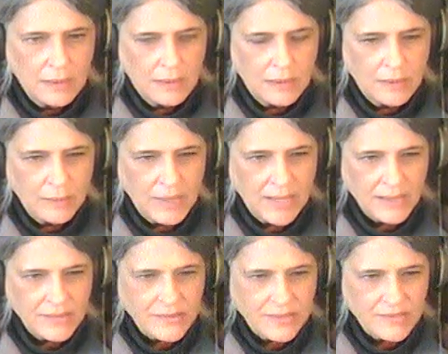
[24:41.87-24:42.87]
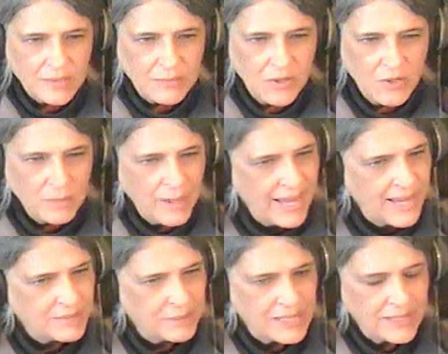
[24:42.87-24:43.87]
Oh, Margie says, the Pope
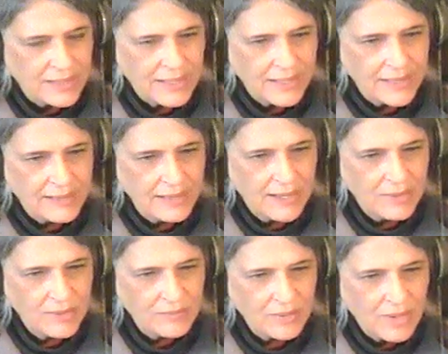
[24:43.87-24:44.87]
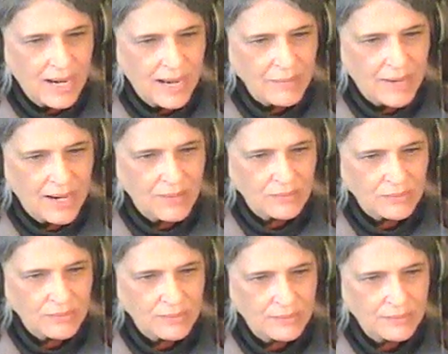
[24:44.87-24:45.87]
had me again. However, I'm
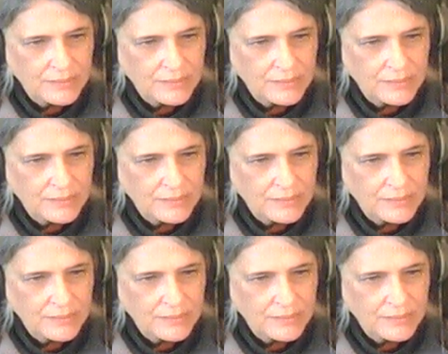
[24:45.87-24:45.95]
out.